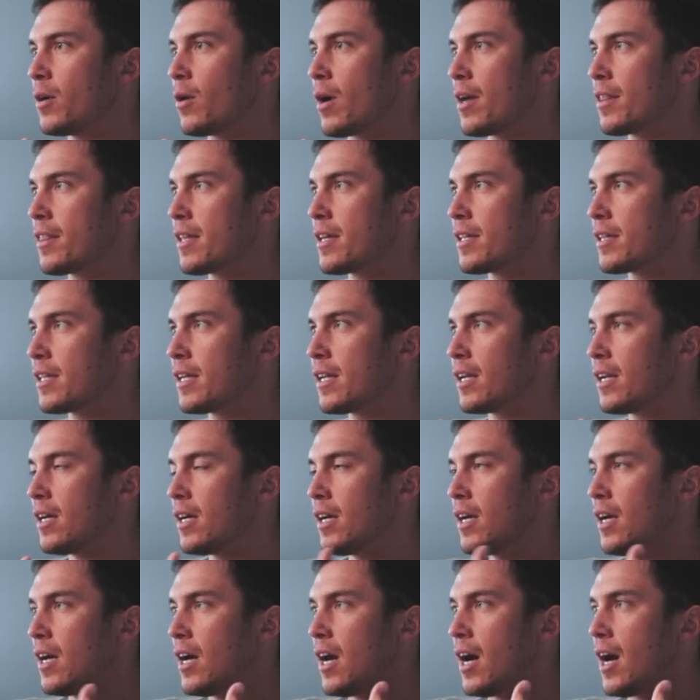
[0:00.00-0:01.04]
know, I think that
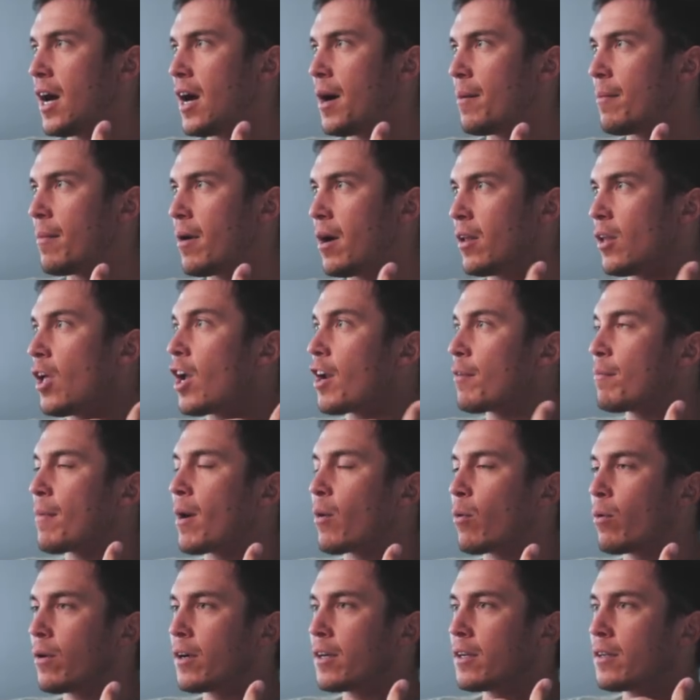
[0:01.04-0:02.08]
um, a lot of
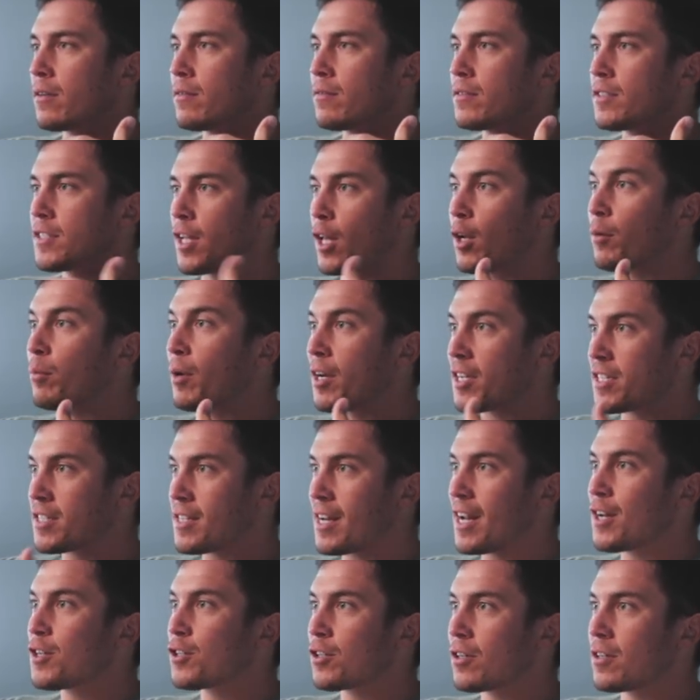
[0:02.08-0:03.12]
my work celebrates
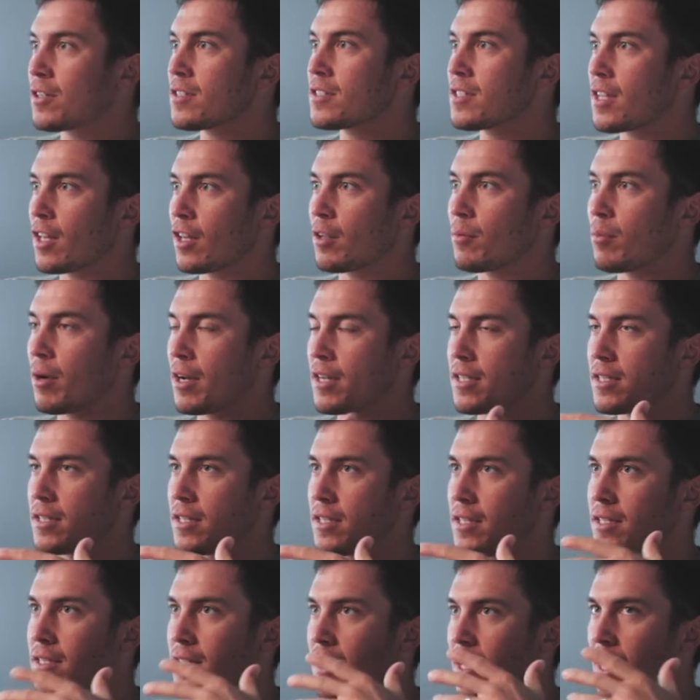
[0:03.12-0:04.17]
nature and celebrates
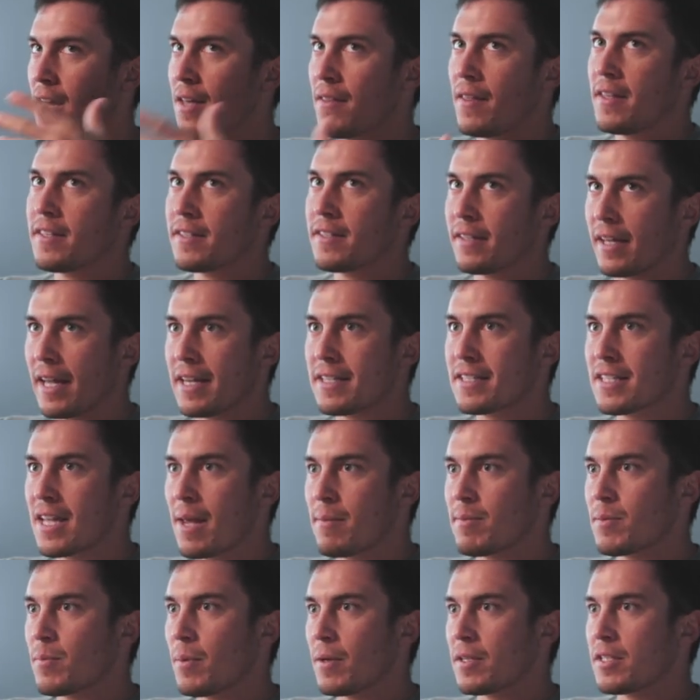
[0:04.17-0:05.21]
these, these
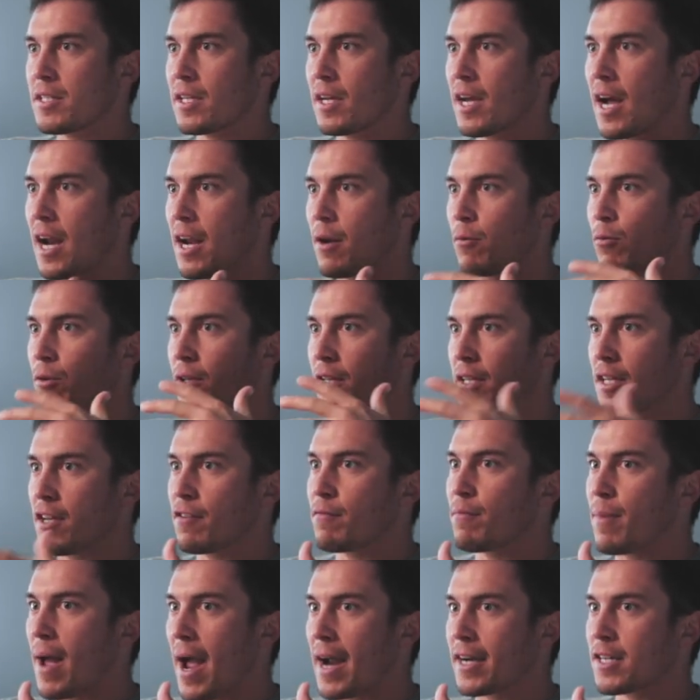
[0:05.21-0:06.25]
landscapes, but to kind of really give
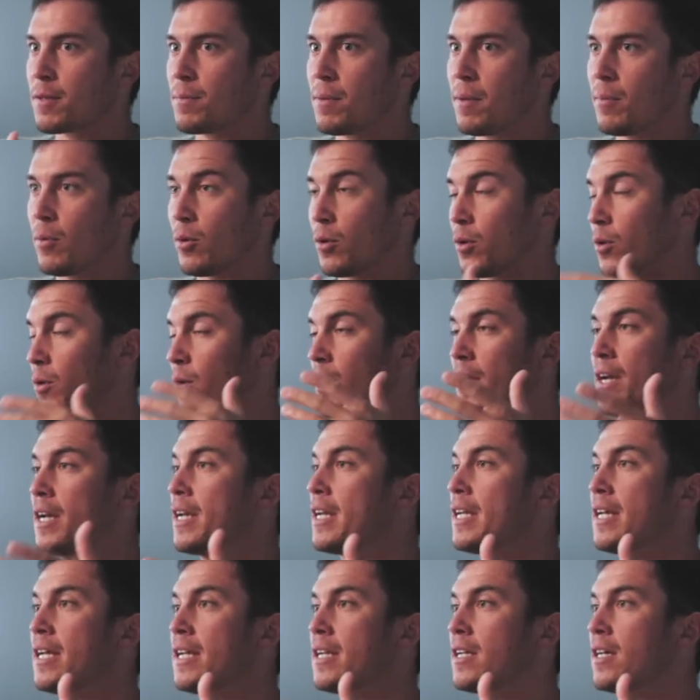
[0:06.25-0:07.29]
back to people who are in
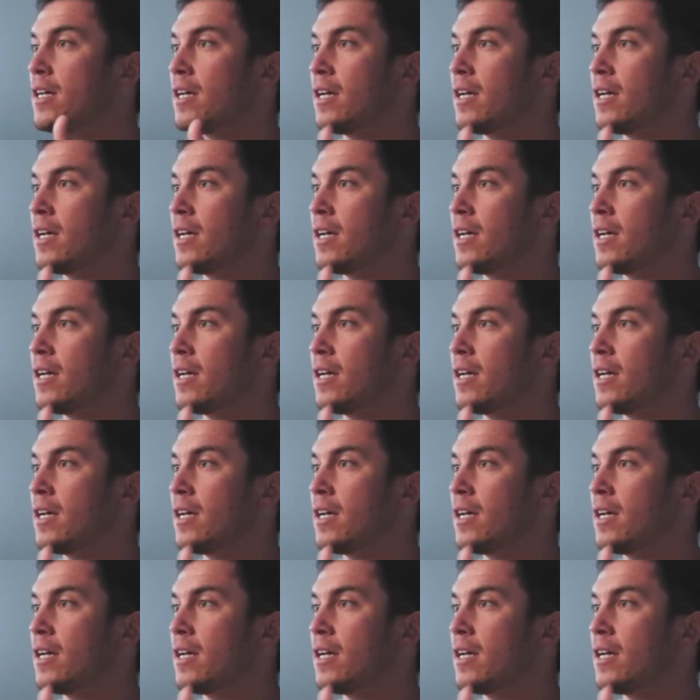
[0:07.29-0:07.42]
need,